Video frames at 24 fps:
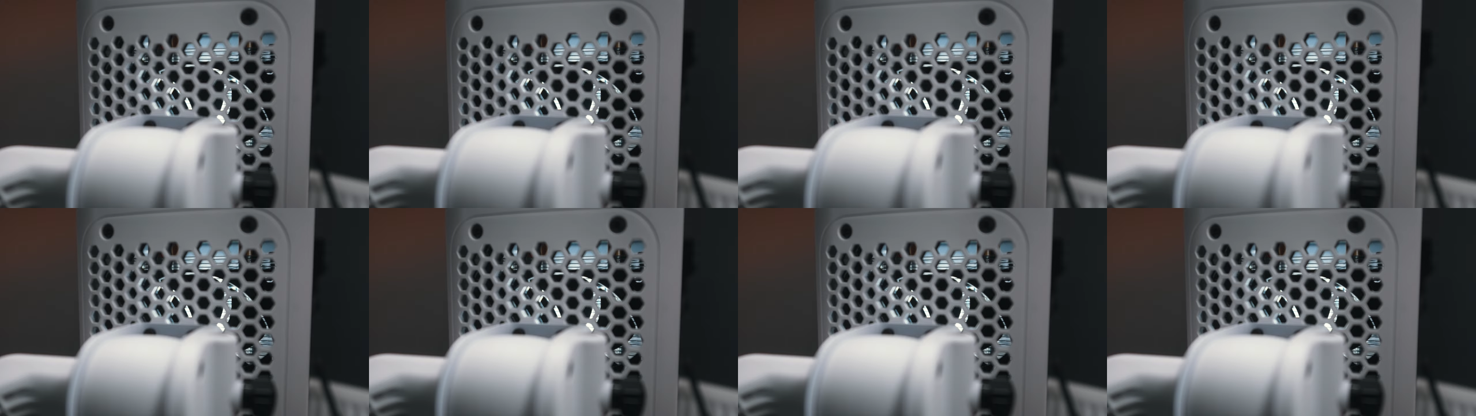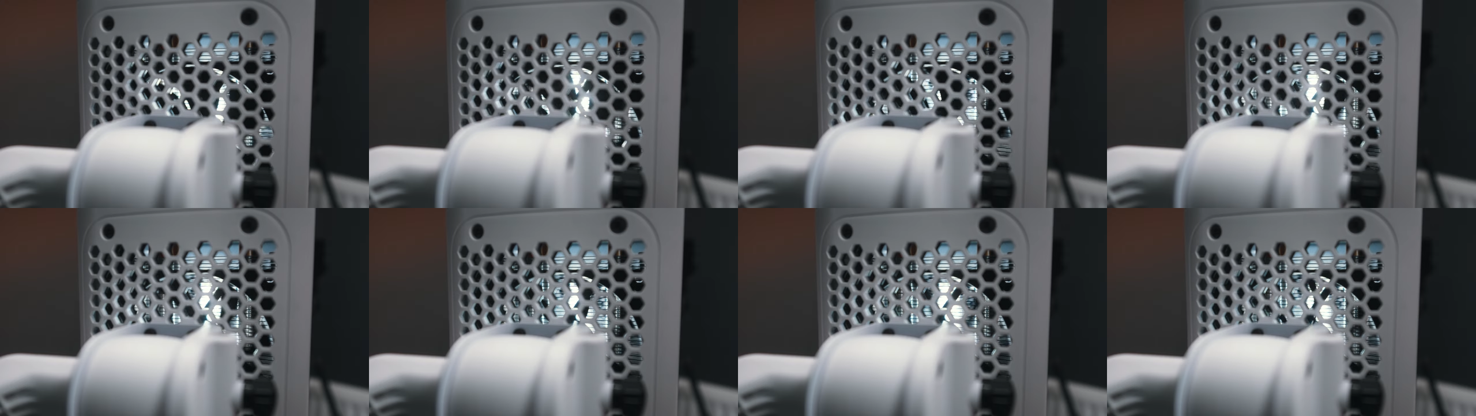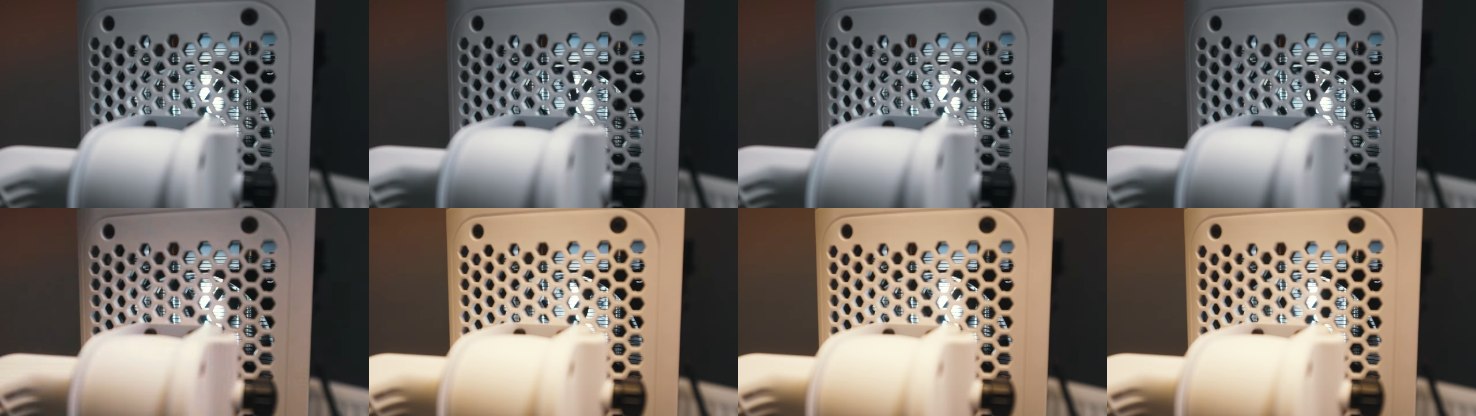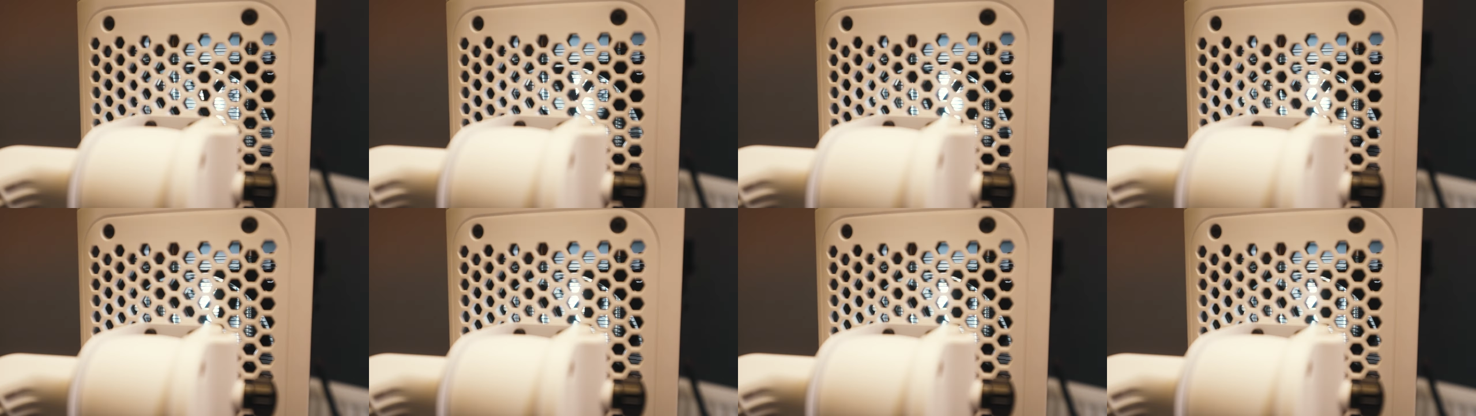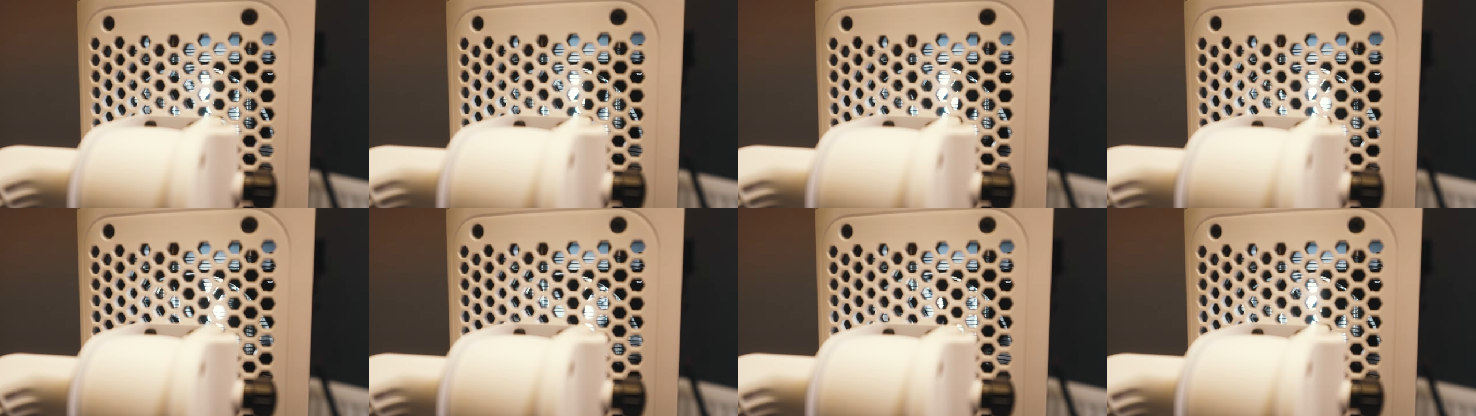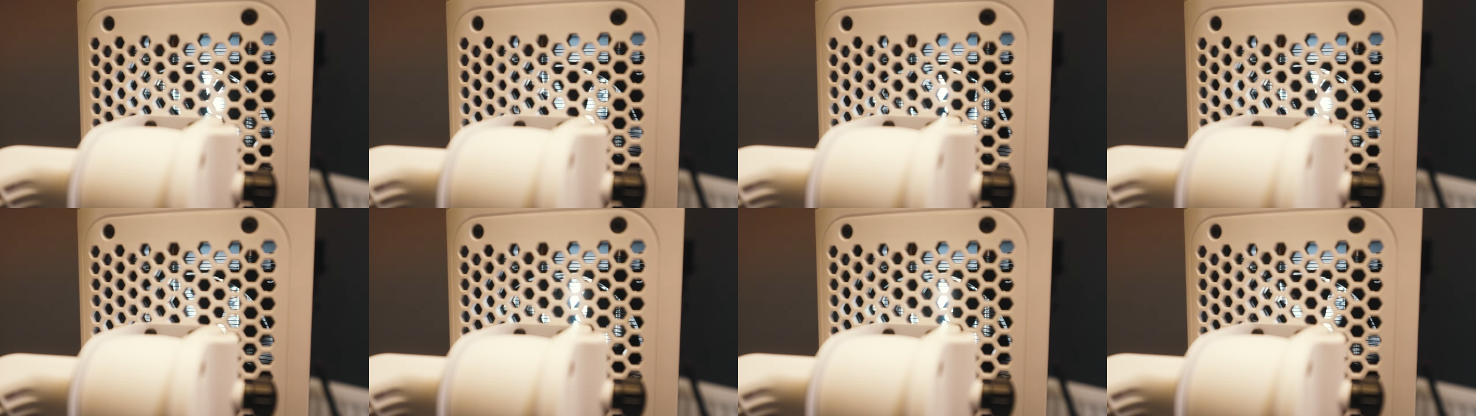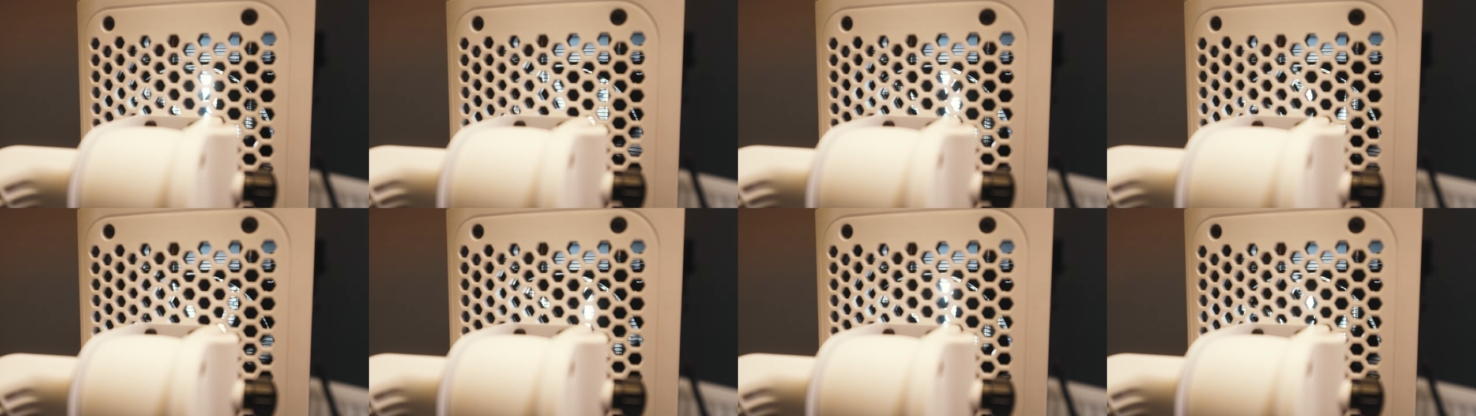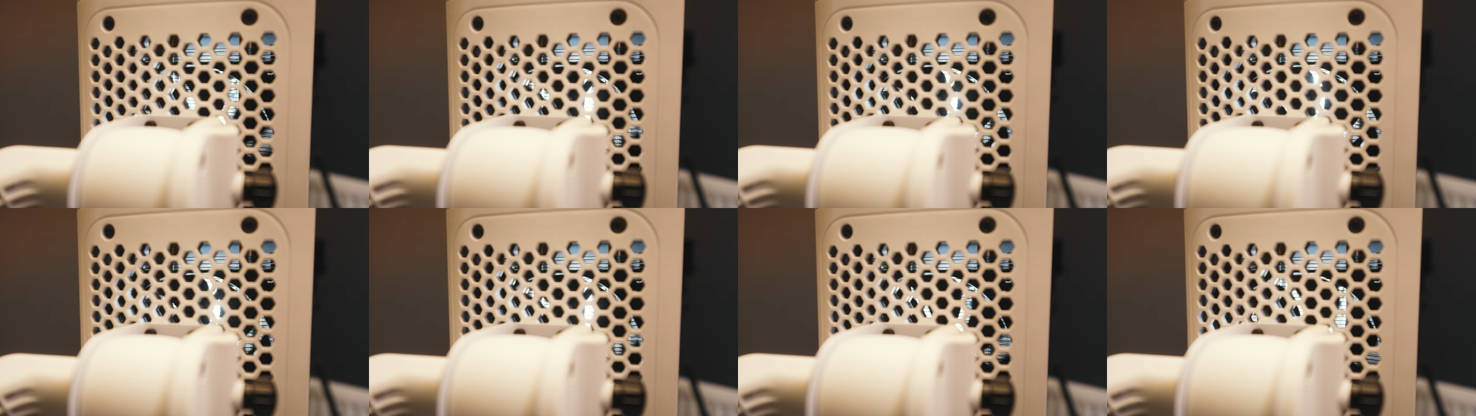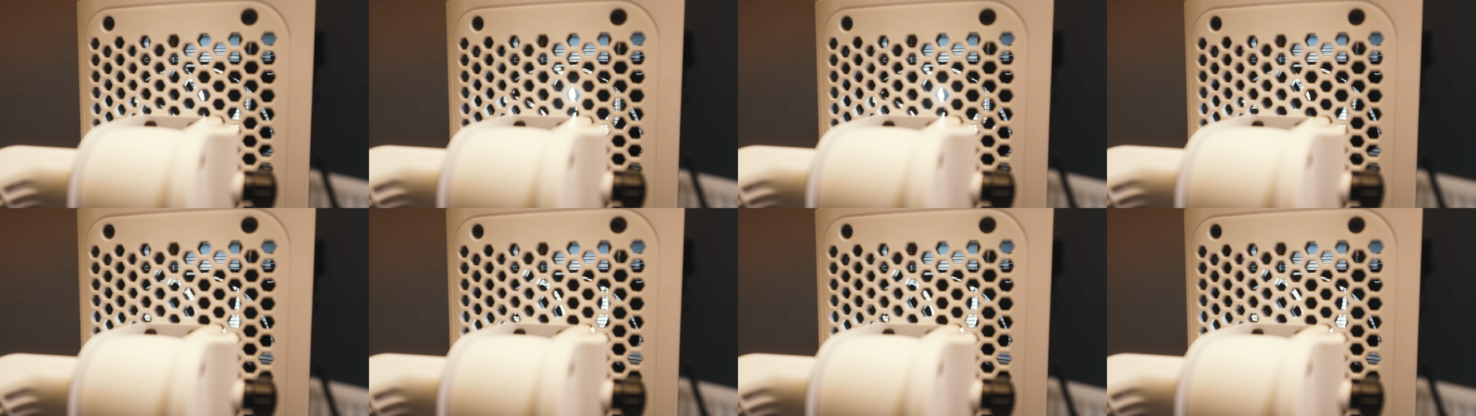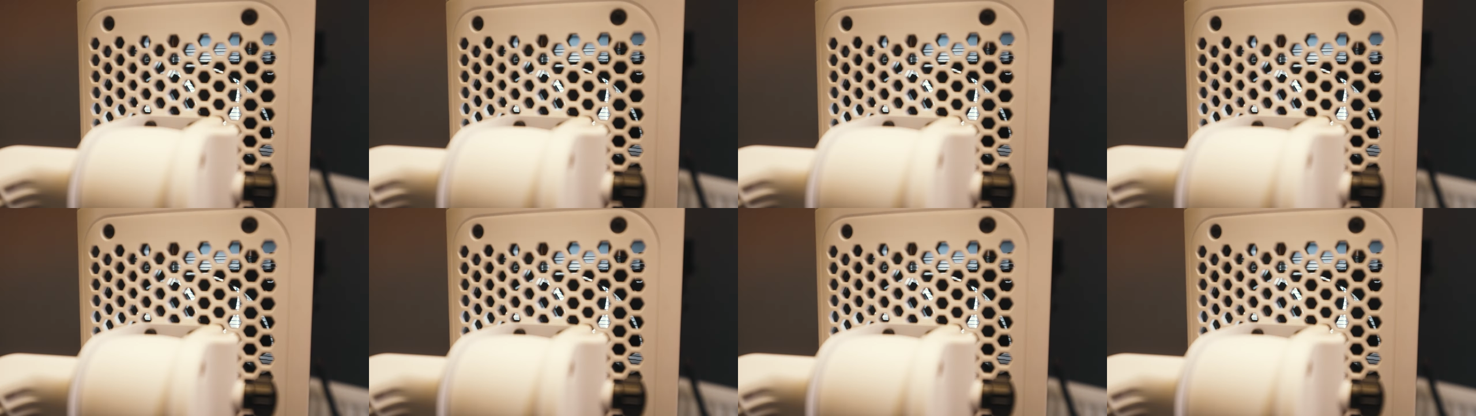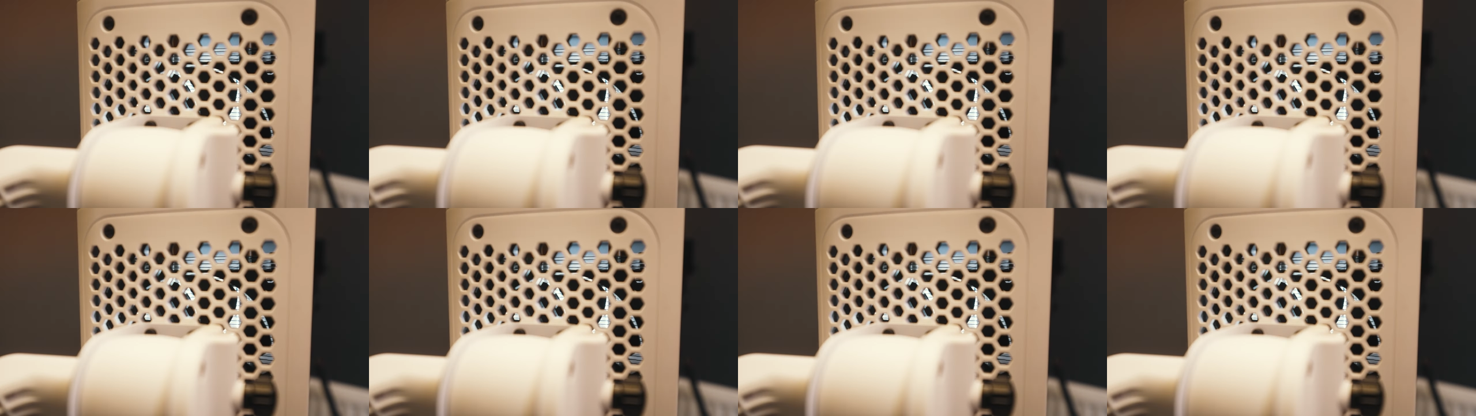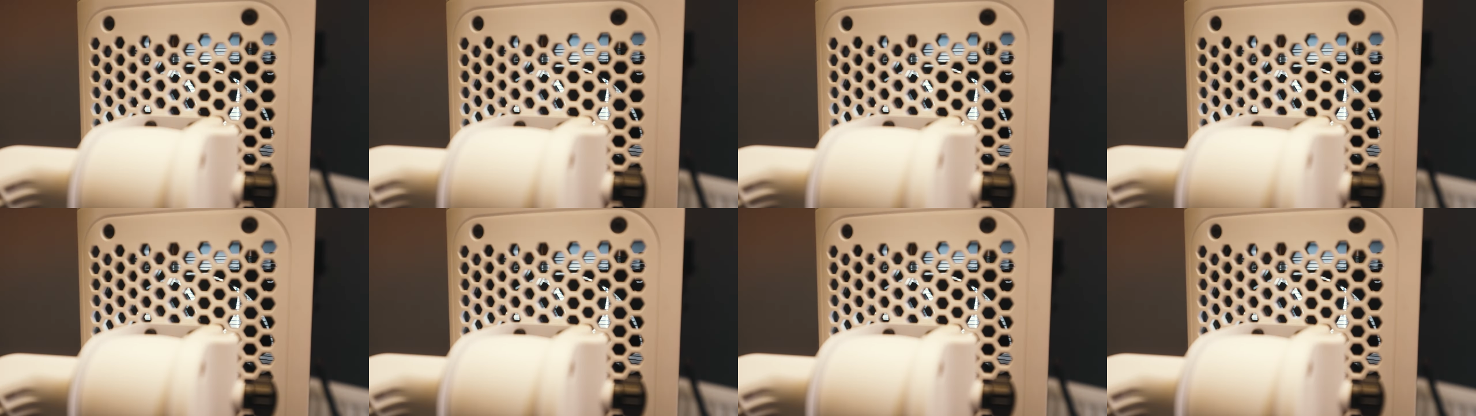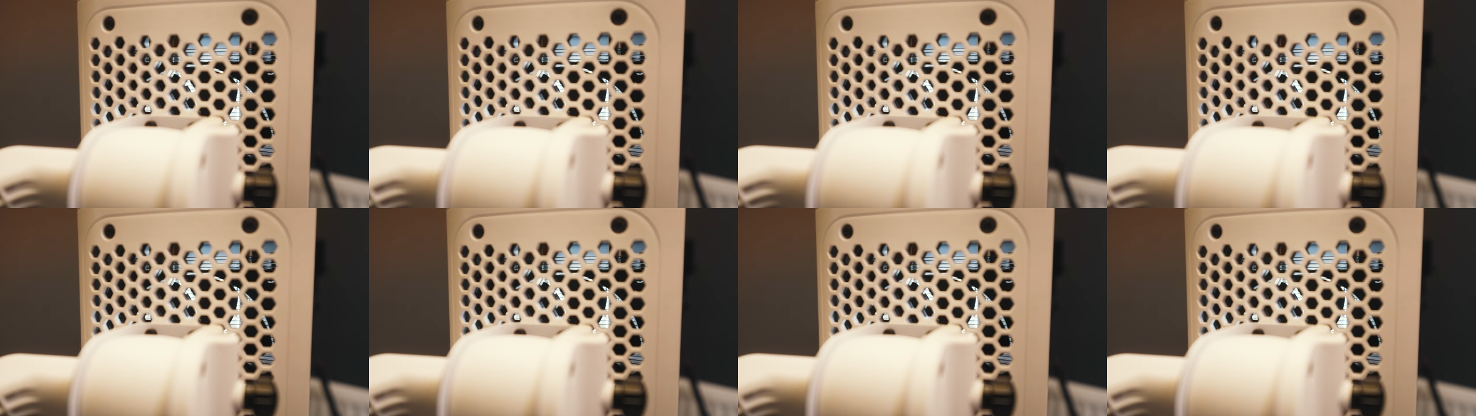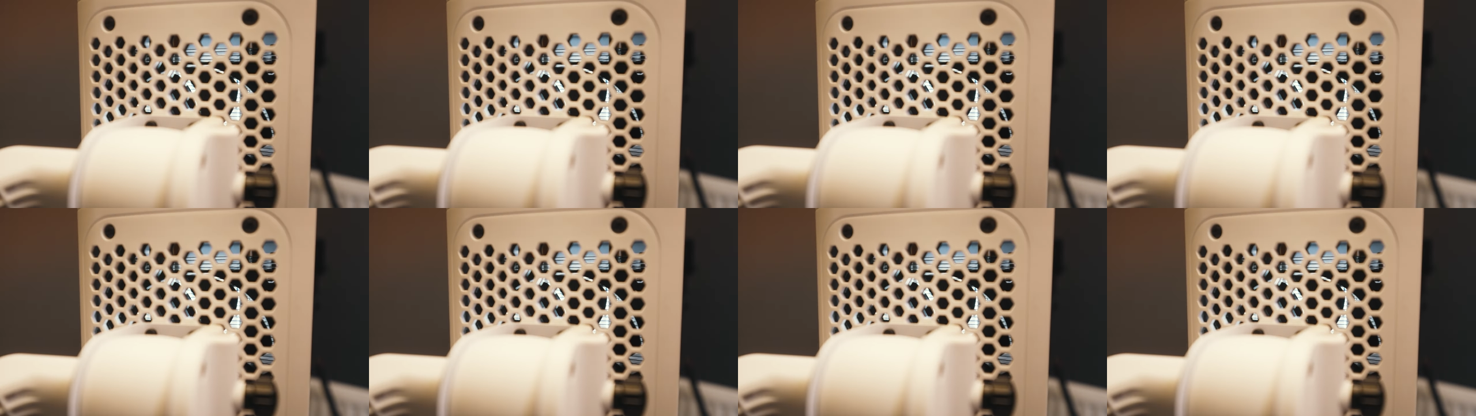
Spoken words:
No face is visible, so there are no lips to read.